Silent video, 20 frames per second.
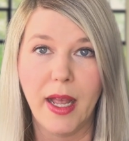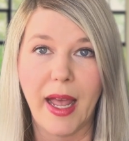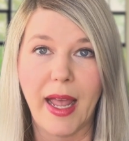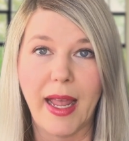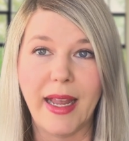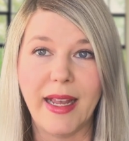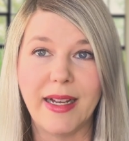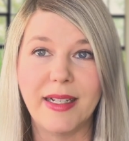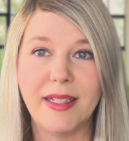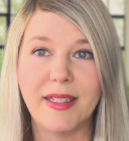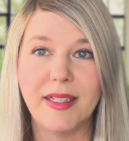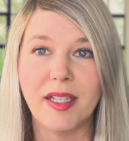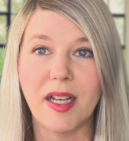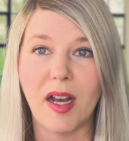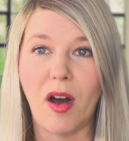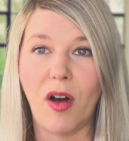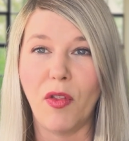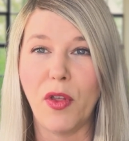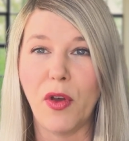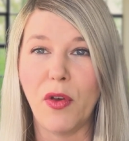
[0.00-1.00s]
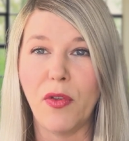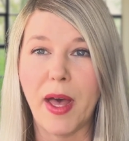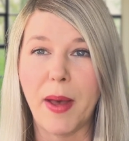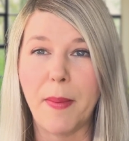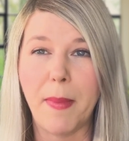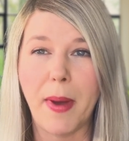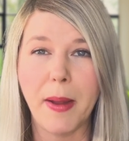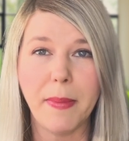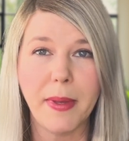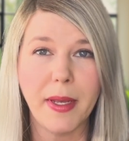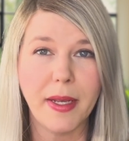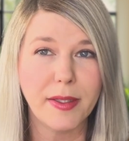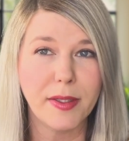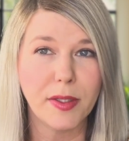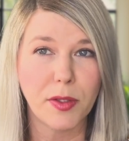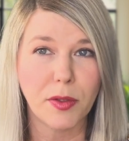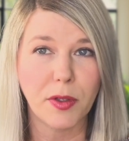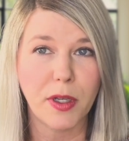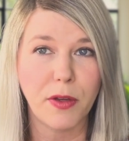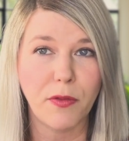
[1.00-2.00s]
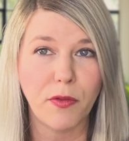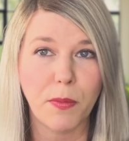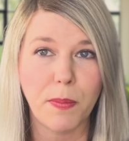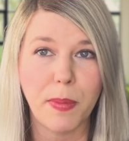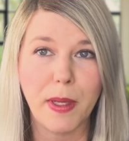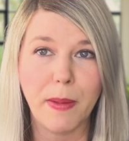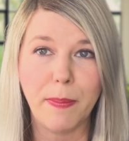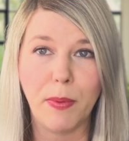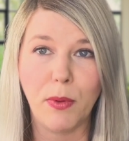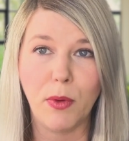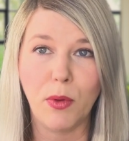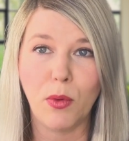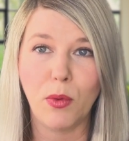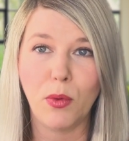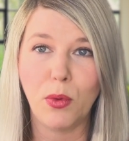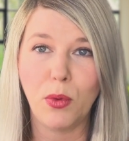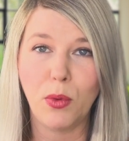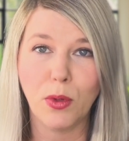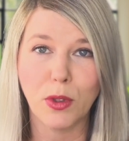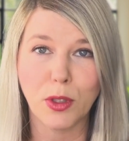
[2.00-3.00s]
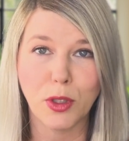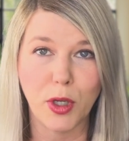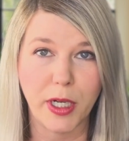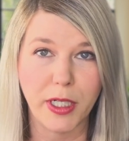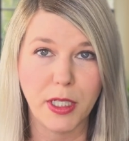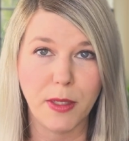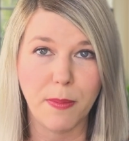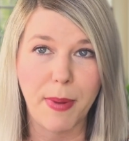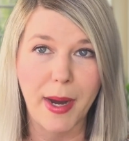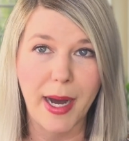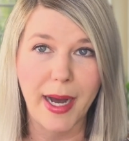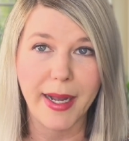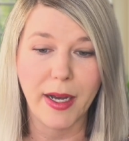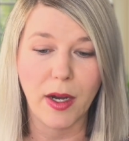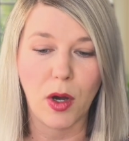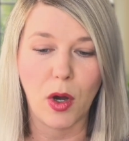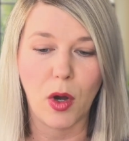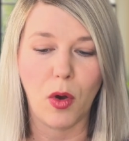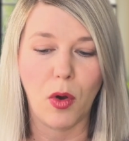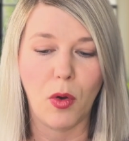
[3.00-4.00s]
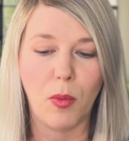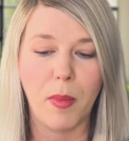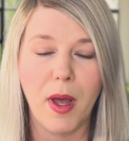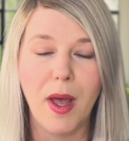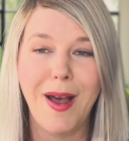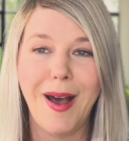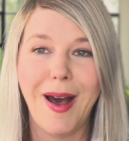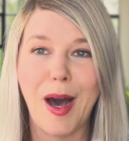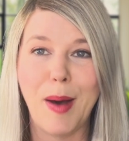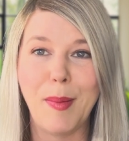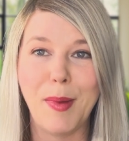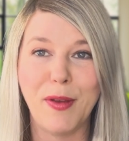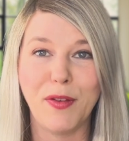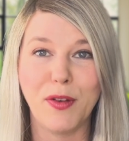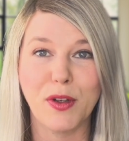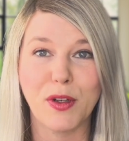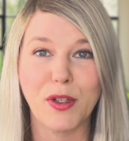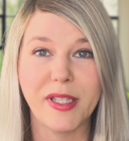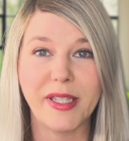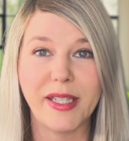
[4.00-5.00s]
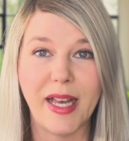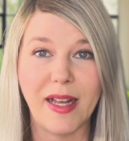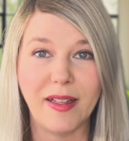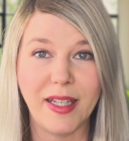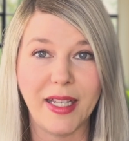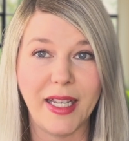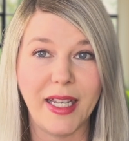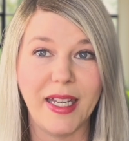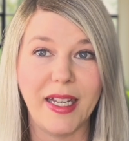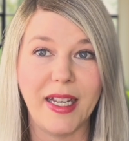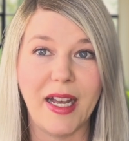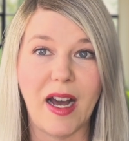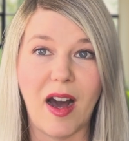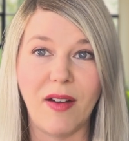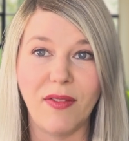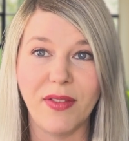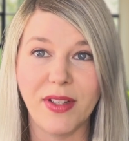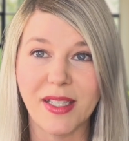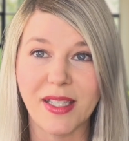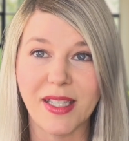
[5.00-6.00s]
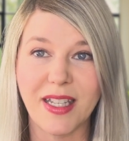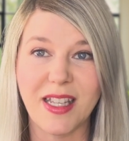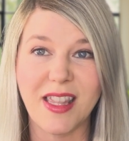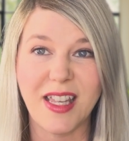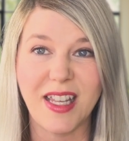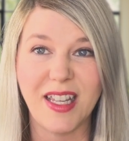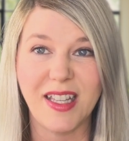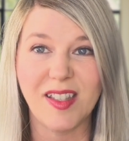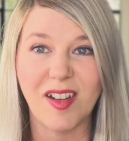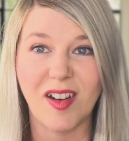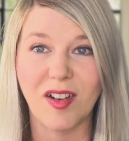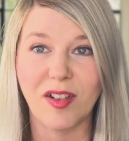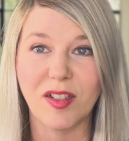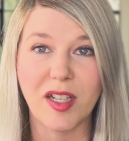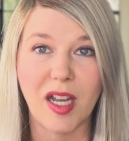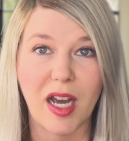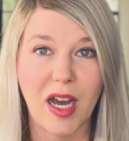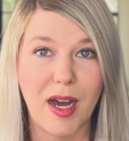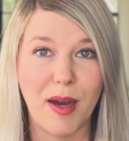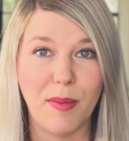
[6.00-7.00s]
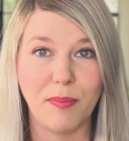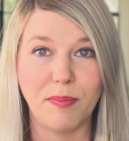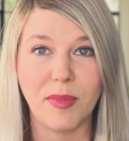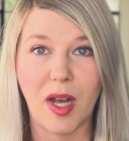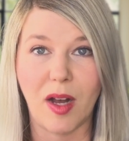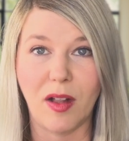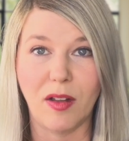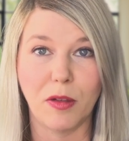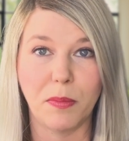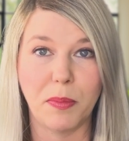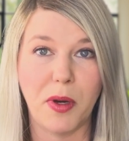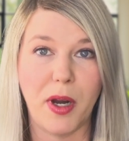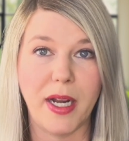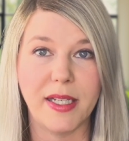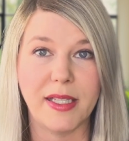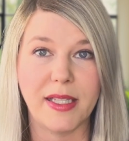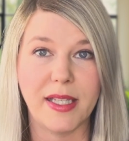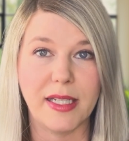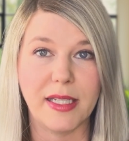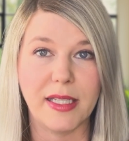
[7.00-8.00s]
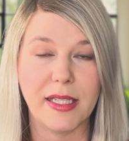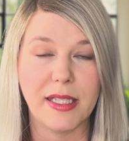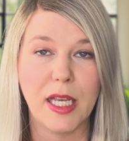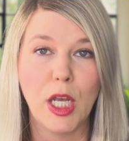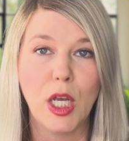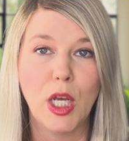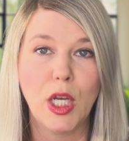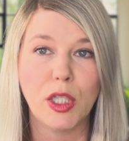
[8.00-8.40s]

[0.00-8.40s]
And although that might be concerning for people who are trying to buy a home, if you're selling, obviously these are top dollar prices.